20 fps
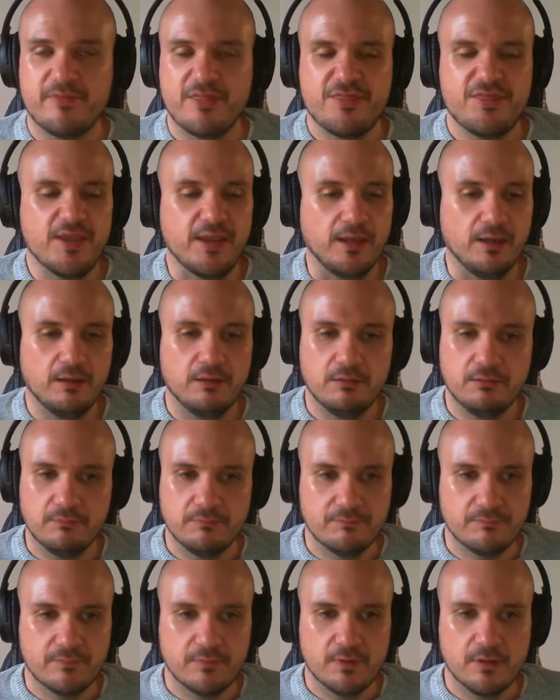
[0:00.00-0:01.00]
thing?
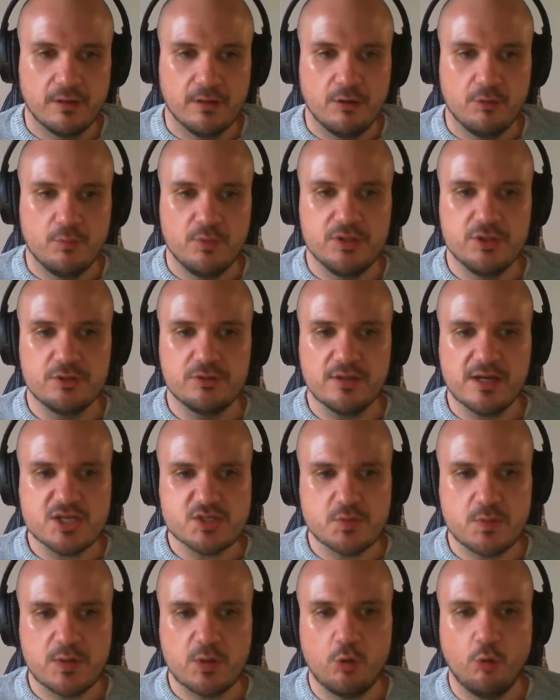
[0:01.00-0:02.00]
We utilize
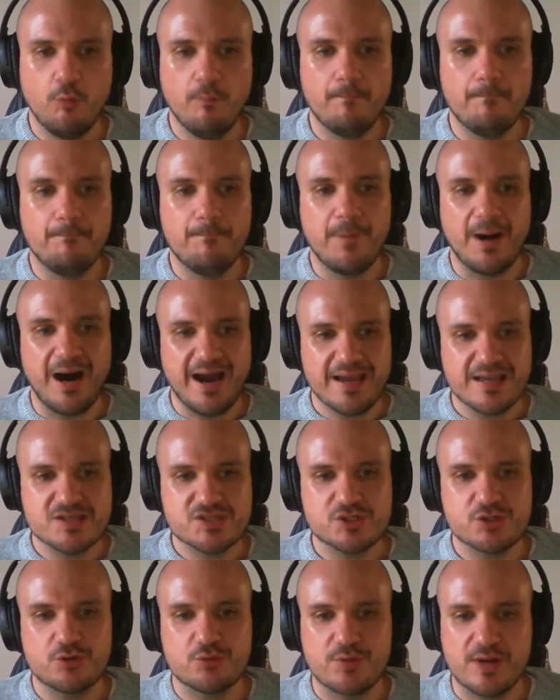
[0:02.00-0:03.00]
what we call
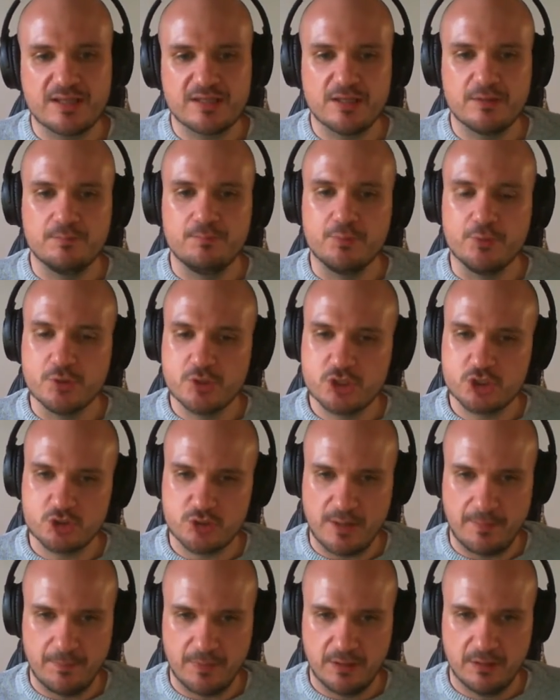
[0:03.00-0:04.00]
bias-corrected
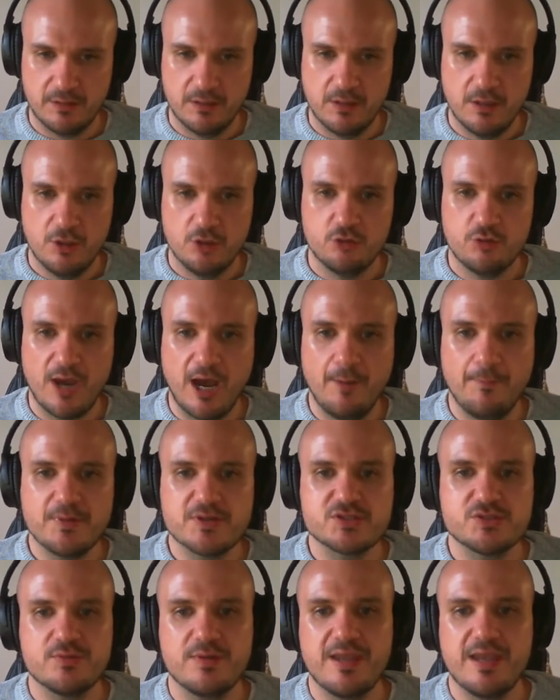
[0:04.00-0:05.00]
bootstrapping to help
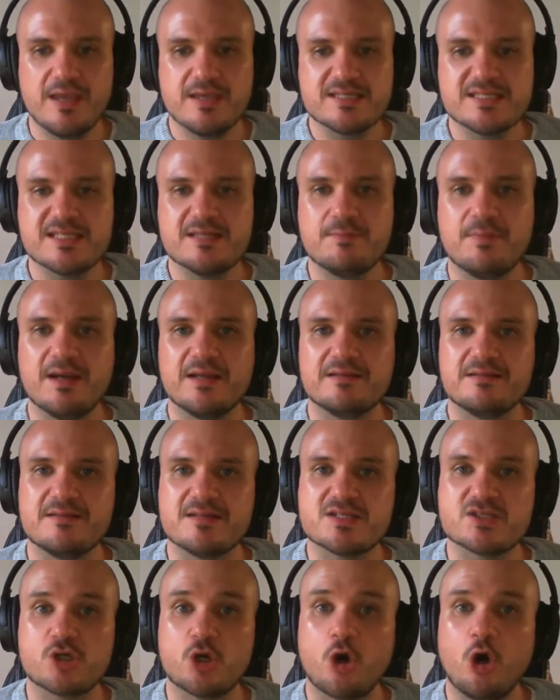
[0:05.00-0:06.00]
us to estimate
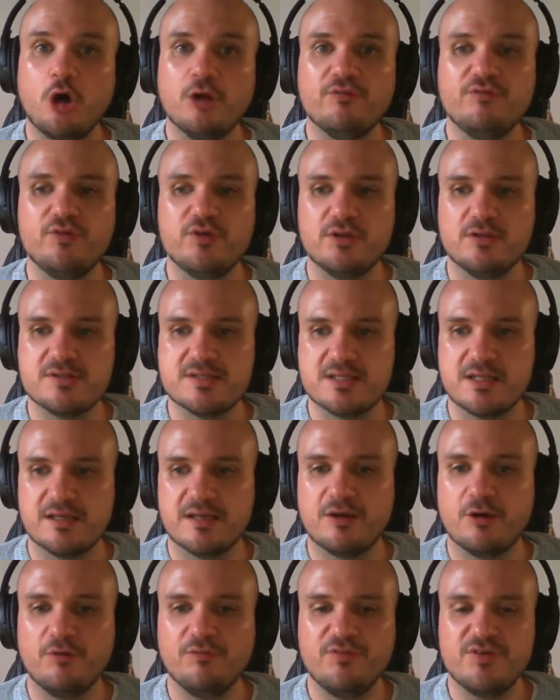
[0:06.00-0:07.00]
this
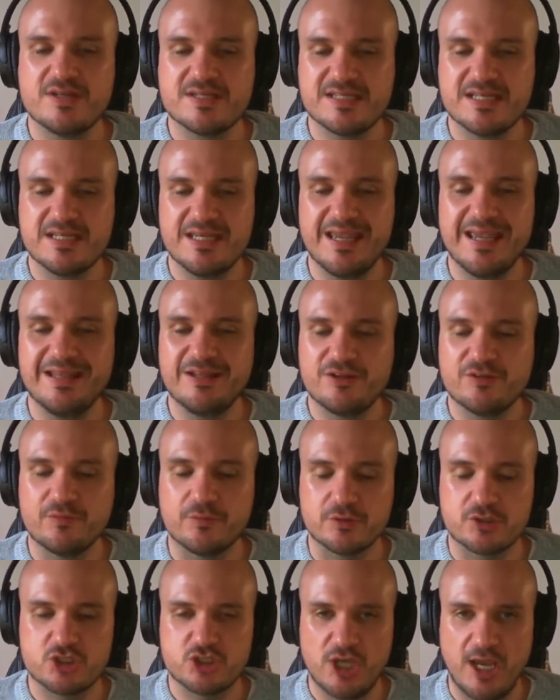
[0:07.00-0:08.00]
confidency
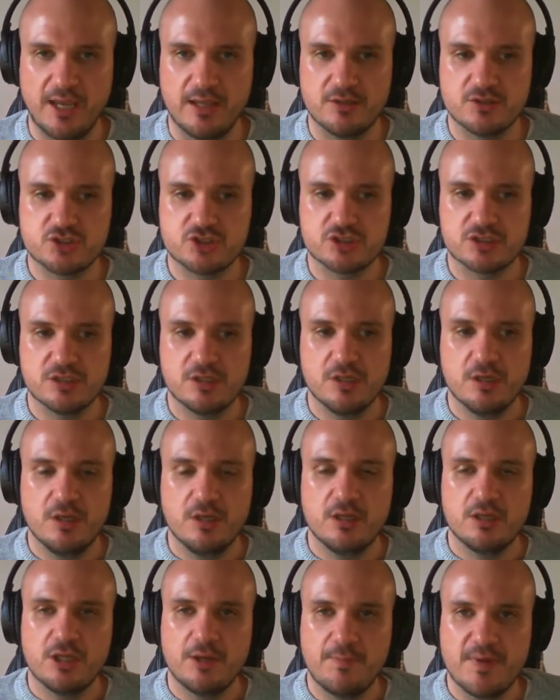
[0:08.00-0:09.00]
interval change.
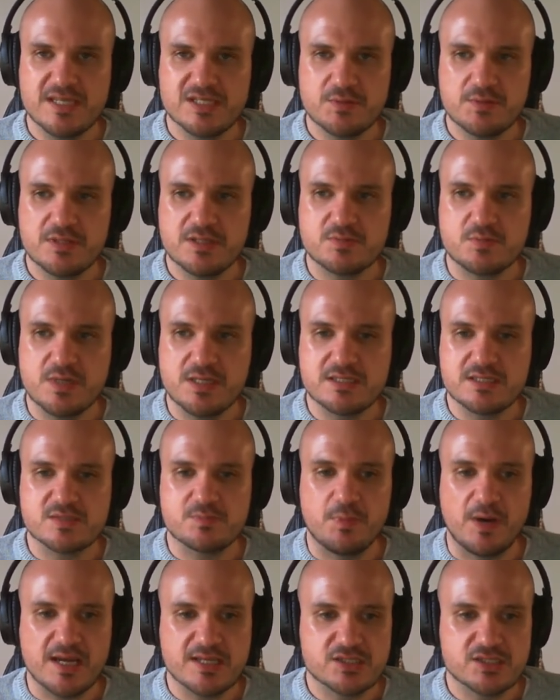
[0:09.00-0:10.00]
Now, basically what this means is
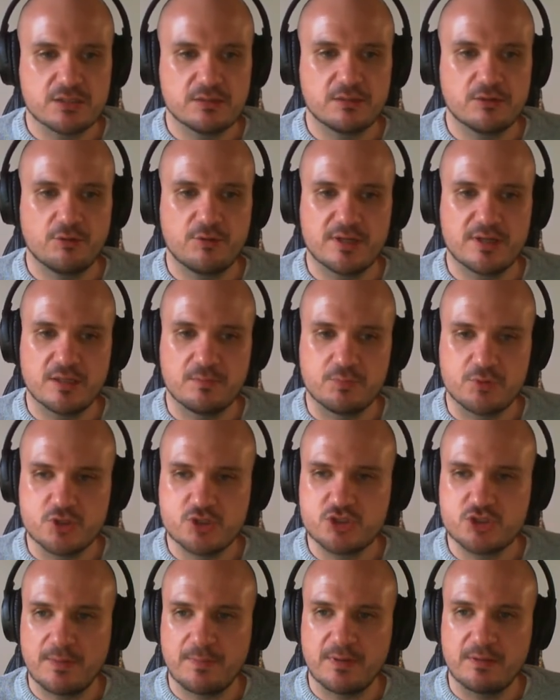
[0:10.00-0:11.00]
bias-corrected
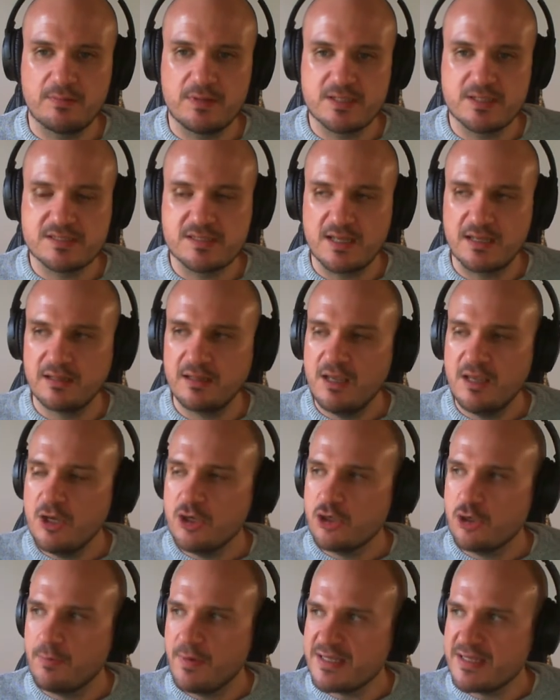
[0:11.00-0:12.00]
bootstrapping means that
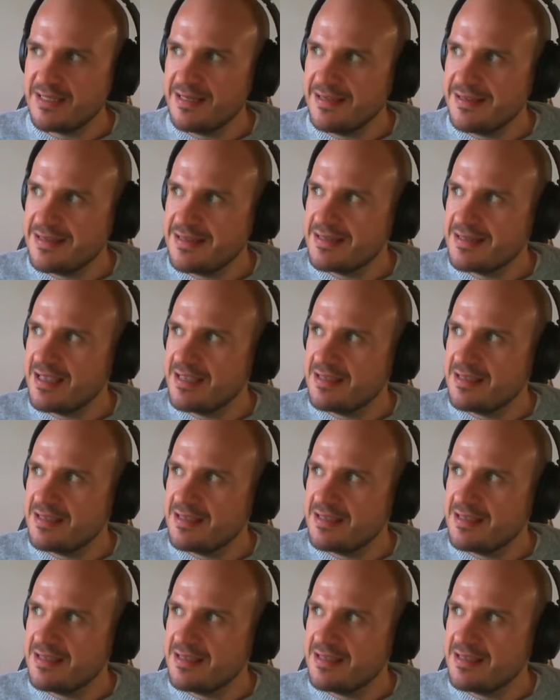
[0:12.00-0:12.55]
you're basically